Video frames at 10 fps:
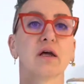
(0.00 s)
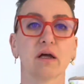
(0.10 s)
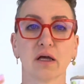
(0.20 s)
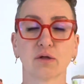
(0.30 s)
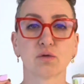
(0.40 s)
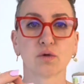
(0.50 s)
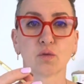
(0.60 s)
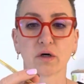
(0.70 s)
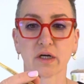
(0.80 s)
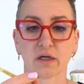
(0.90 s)
It would
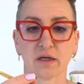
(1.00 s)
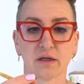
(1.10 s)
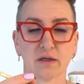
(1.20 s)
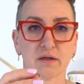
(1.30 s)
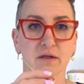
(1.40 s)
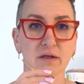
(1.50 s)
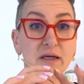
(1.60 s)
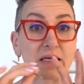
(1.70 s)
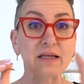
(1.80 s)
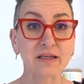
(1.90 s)
work
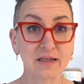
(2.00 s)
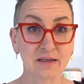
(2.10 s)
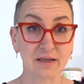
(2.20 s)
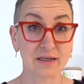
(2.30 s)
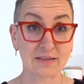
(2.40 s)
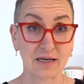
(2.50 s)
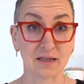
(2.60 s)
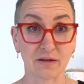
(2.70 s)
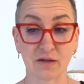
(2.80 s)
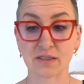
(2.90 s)

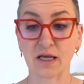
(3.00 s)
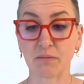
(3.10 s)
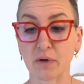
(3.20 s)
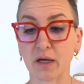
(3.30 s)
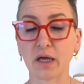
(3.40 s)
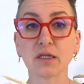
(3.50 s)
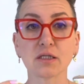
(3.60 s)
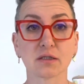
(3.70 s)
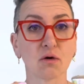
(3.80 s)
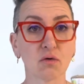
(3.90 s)
exactly the same. It's
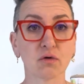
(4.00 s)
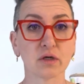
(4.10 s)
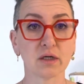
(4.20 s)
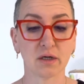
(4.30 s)
so good.